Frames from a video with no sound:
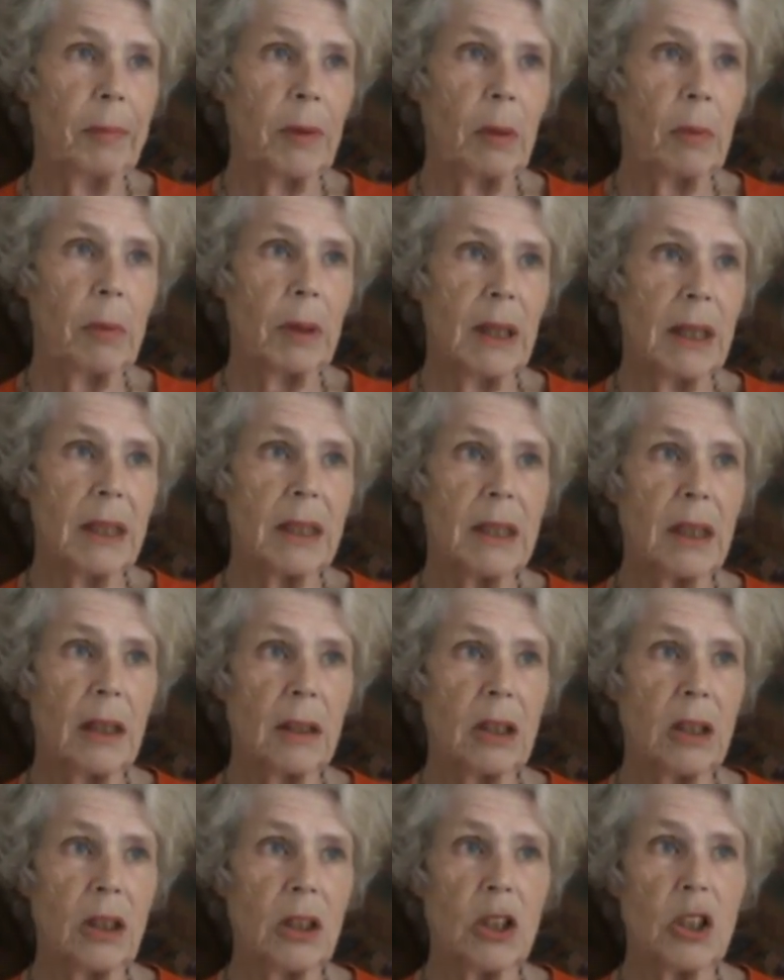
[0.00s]
When I
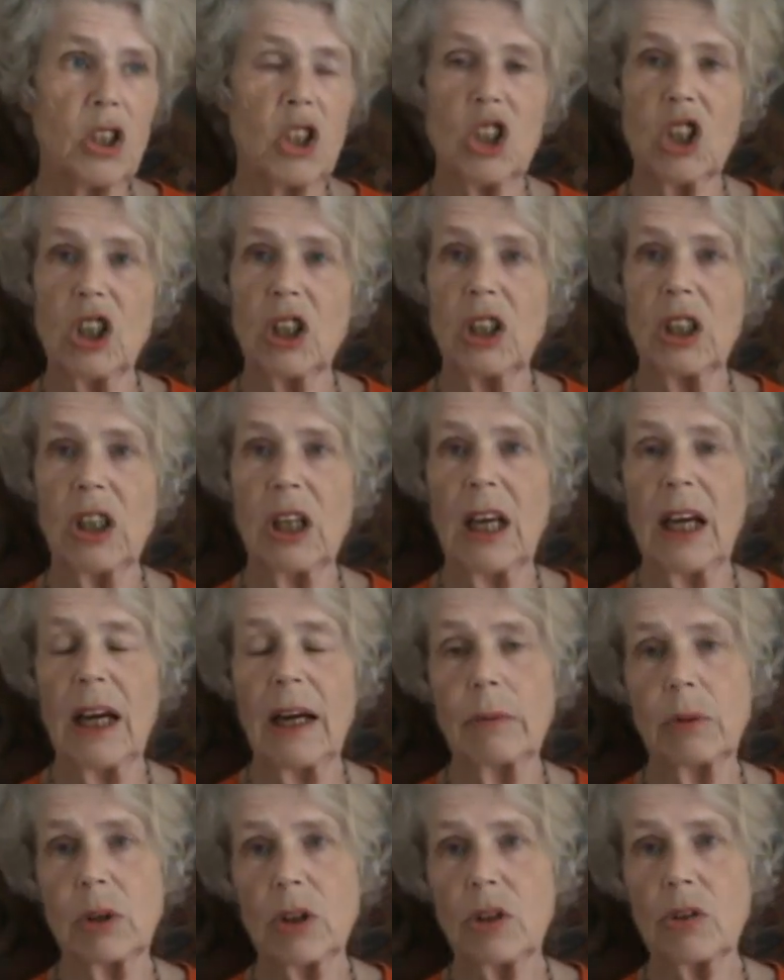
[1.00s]
started this journey,
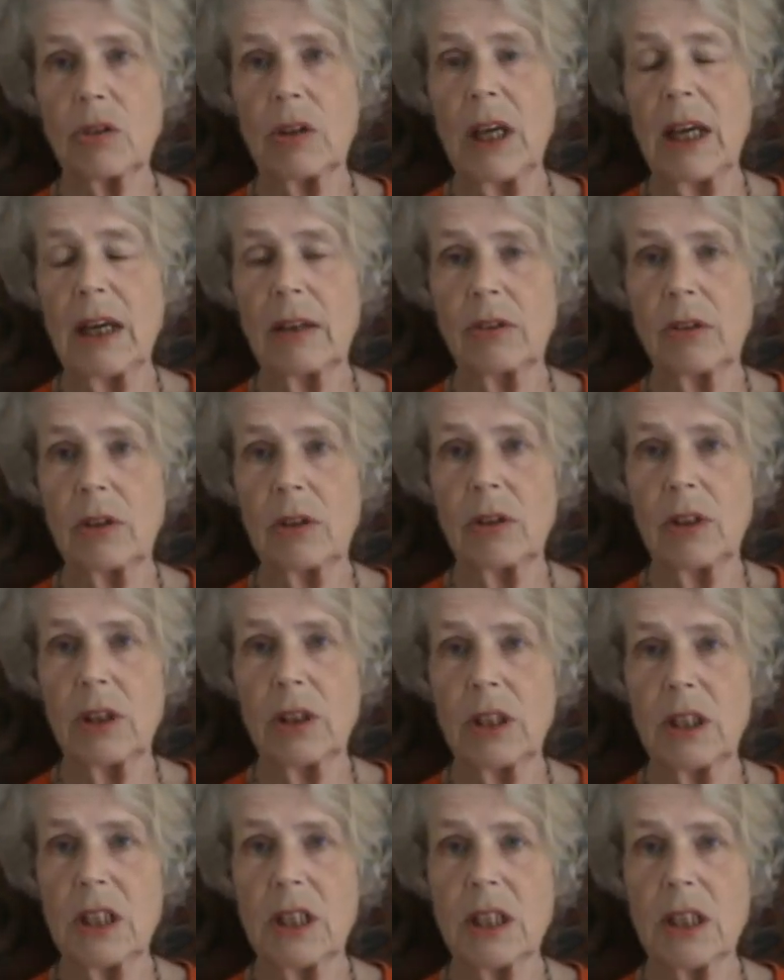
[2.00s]
I was
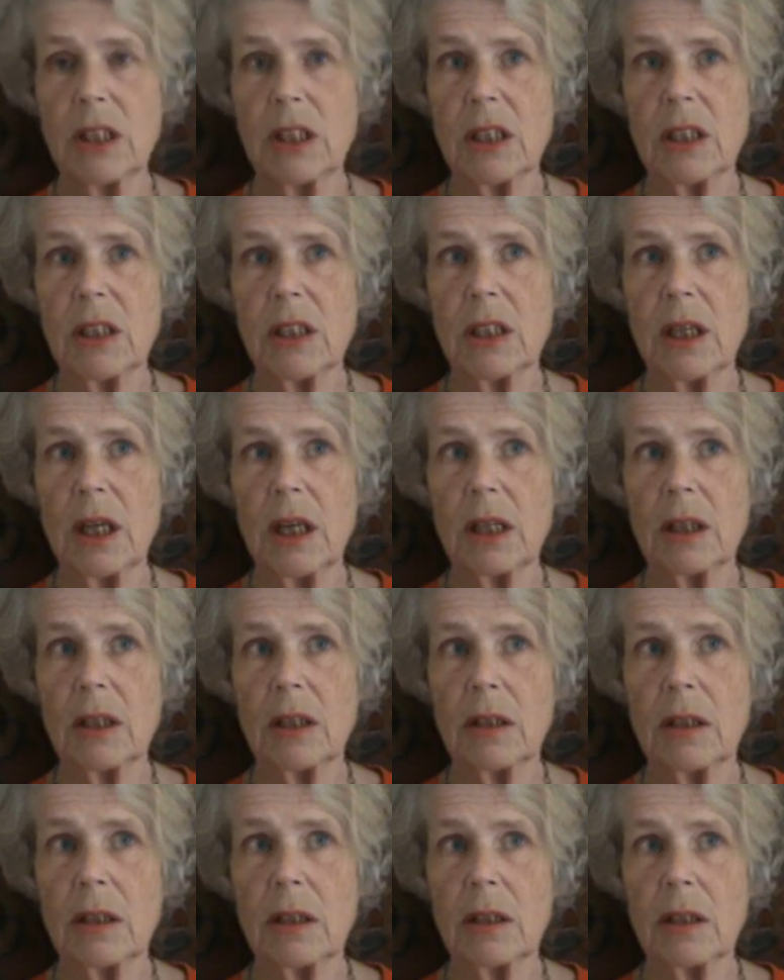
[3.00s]

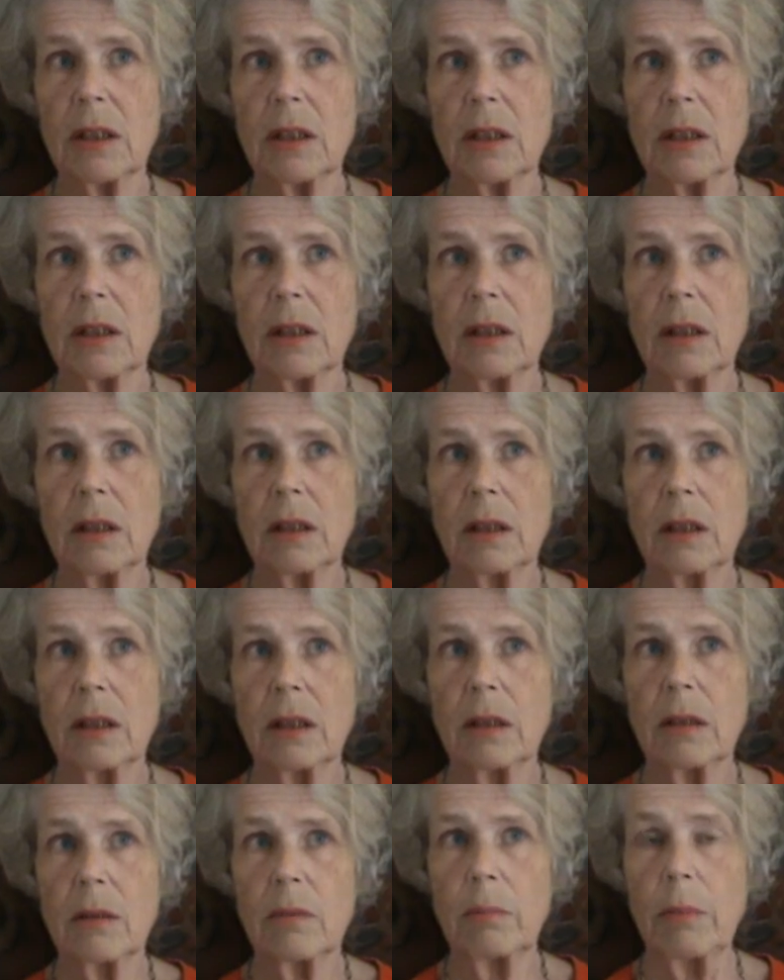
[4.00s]
336
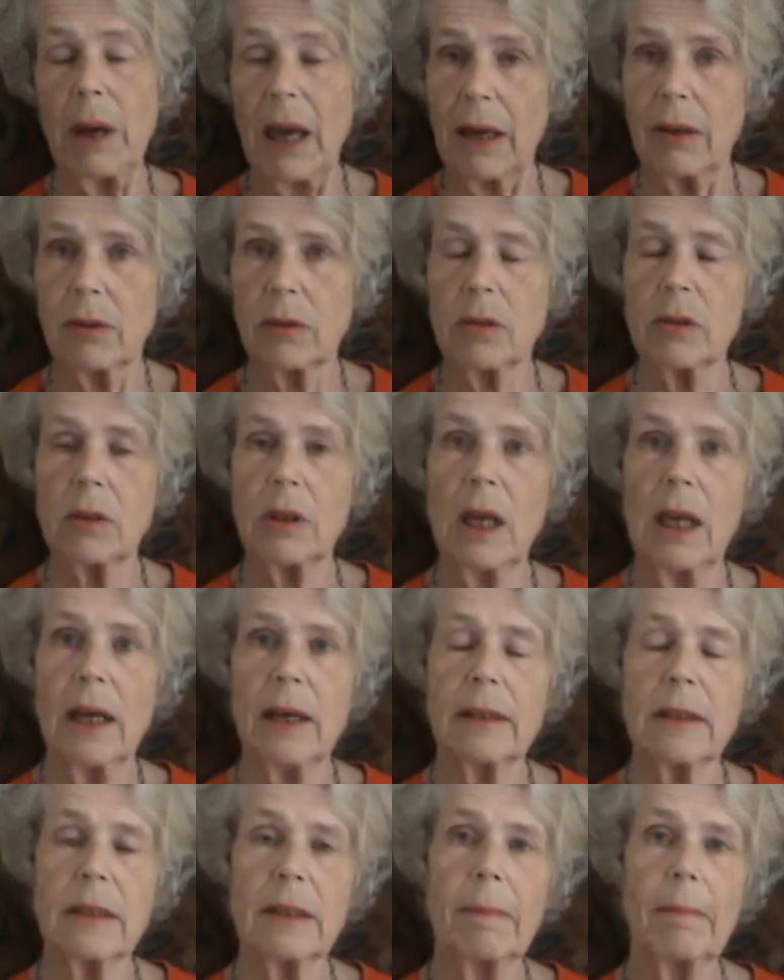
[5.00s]
pounds,
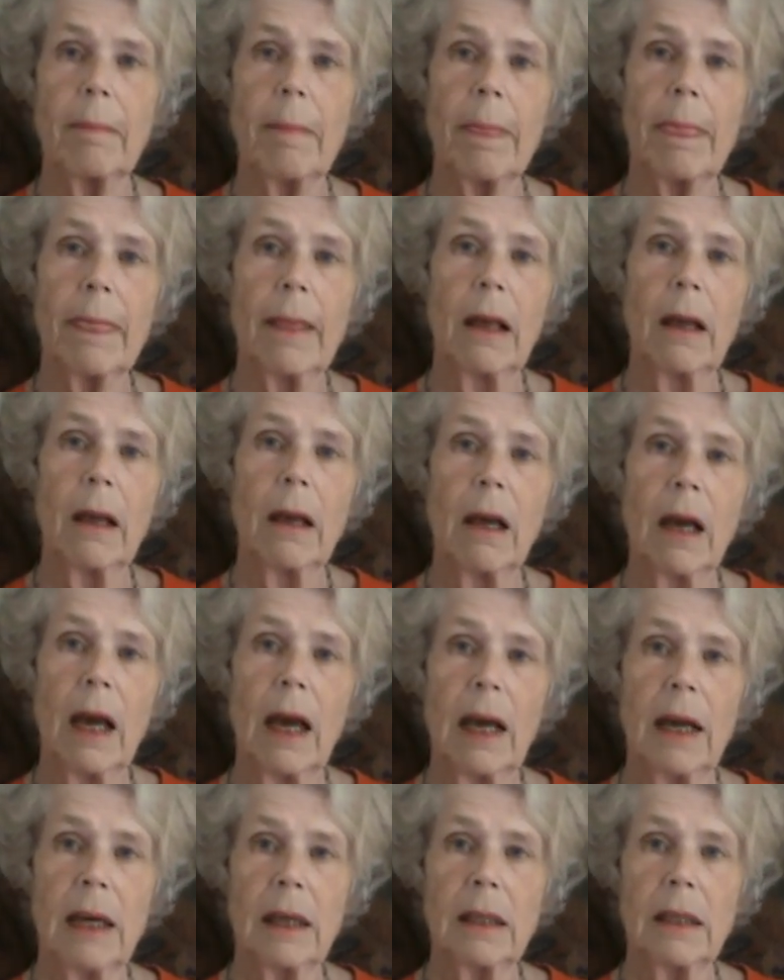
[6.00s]
yes,
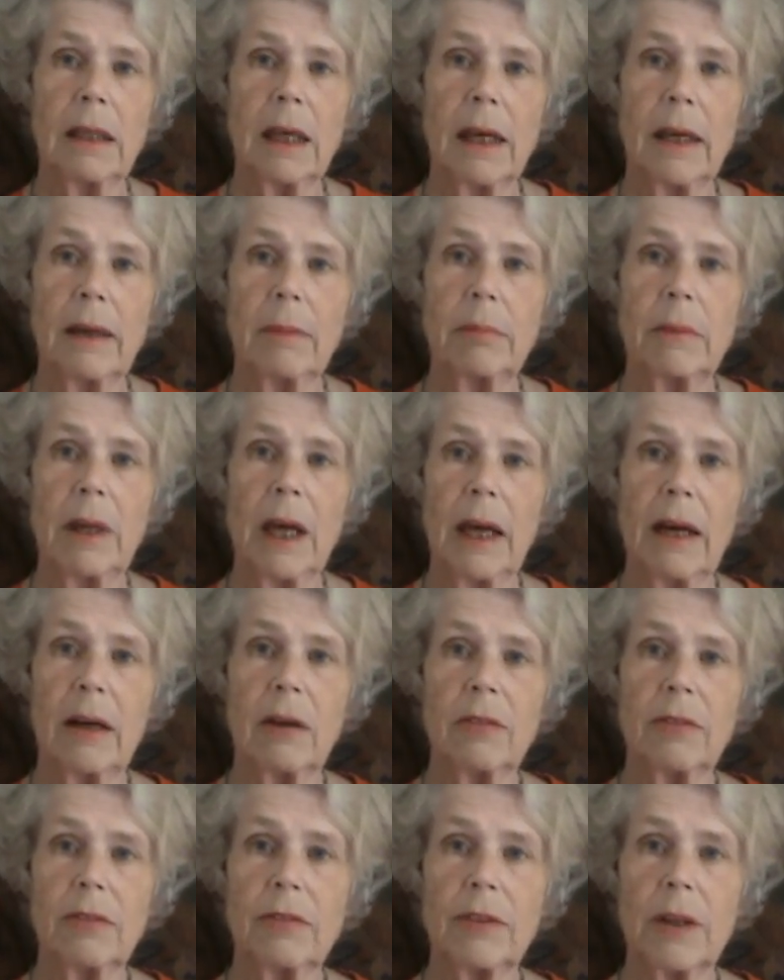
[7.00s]
and I'm
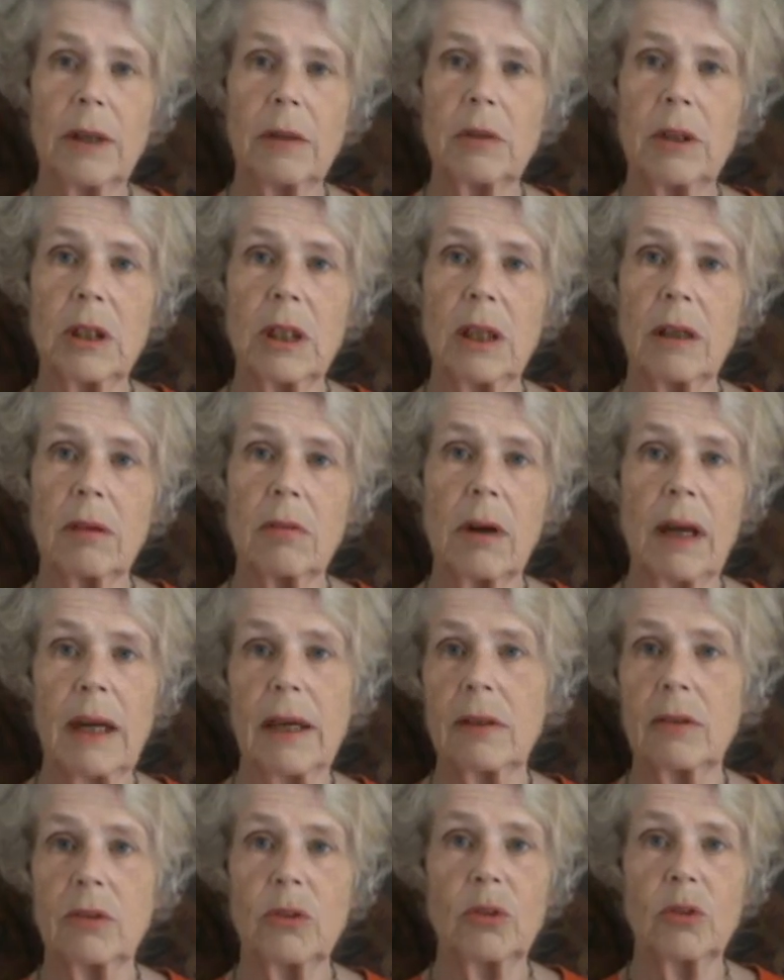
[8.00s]
now floating
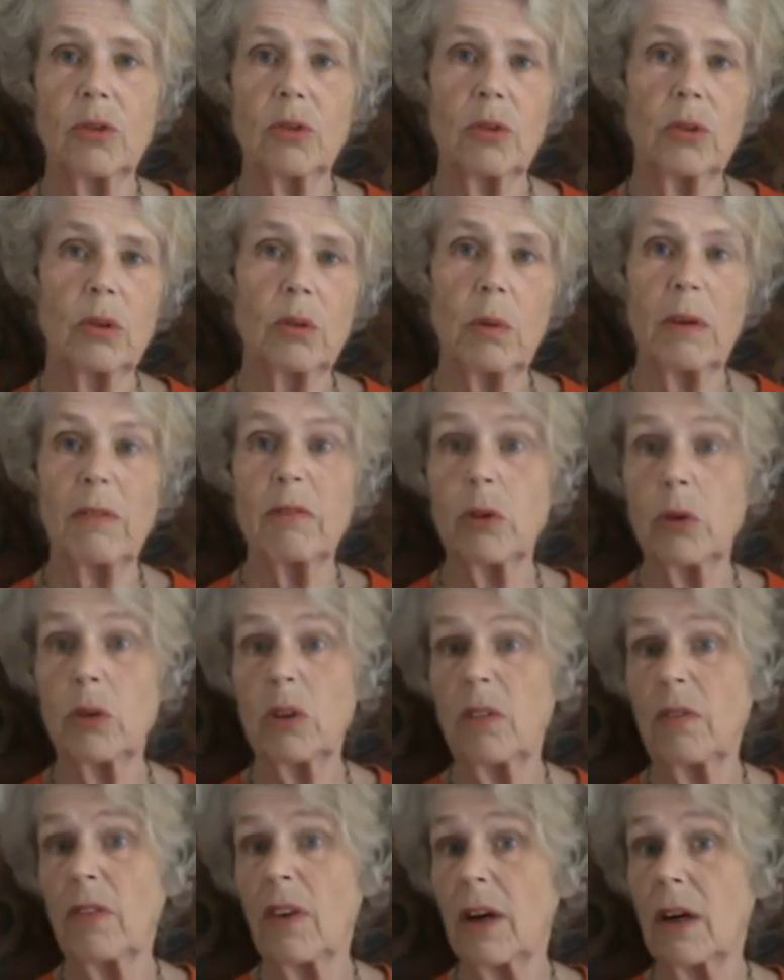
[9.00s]
around
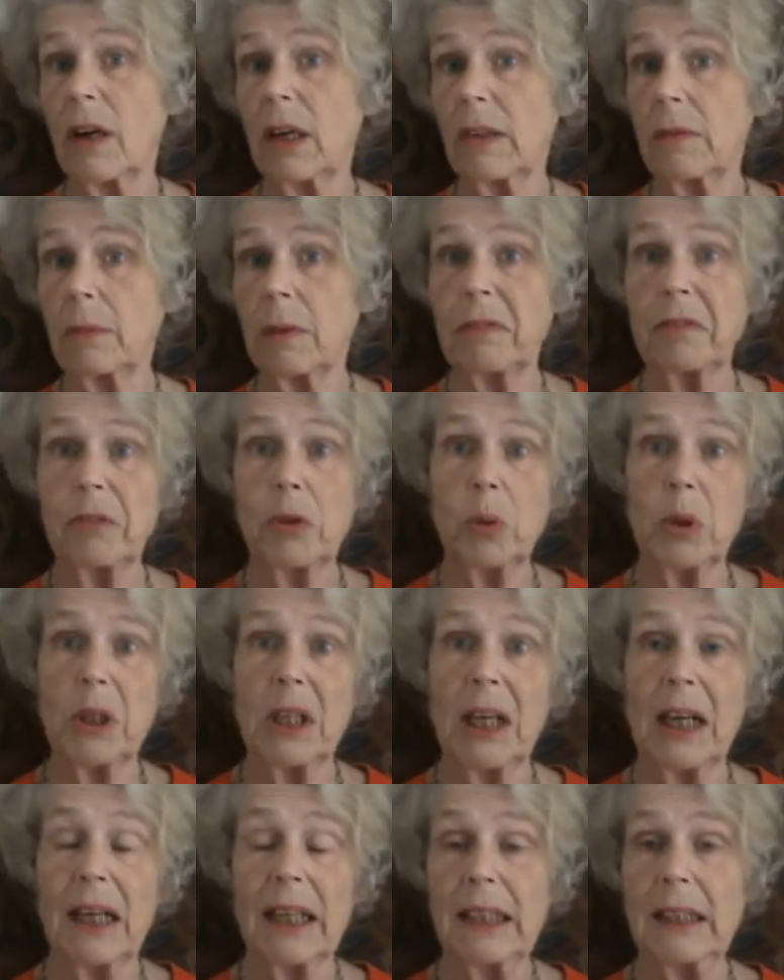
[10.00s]
145
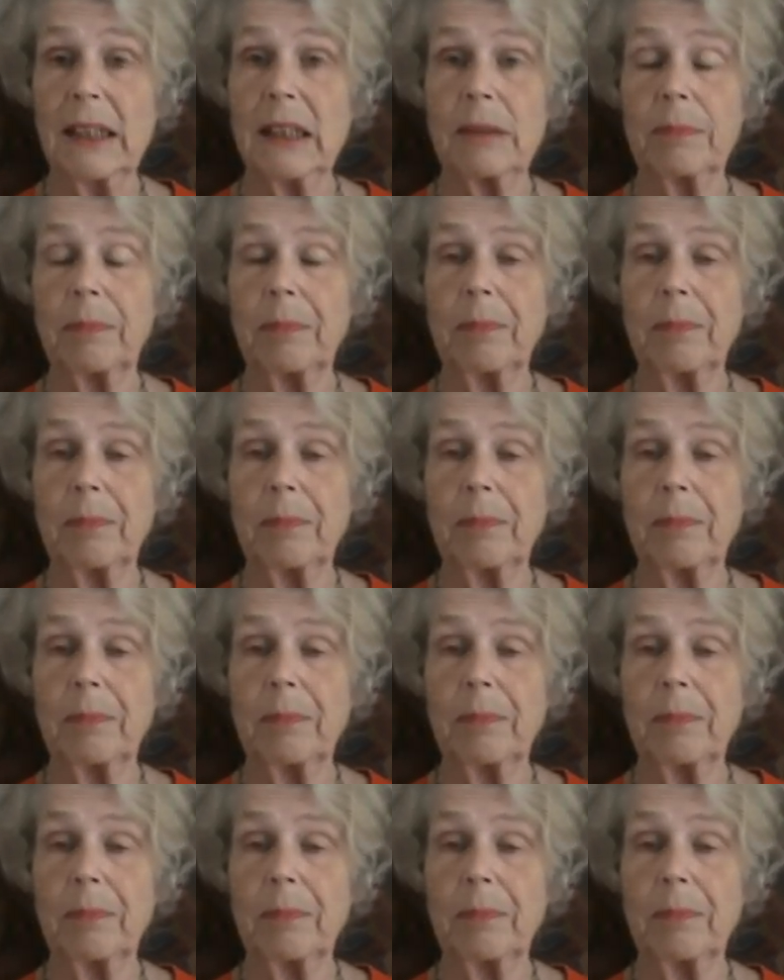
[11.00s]
148.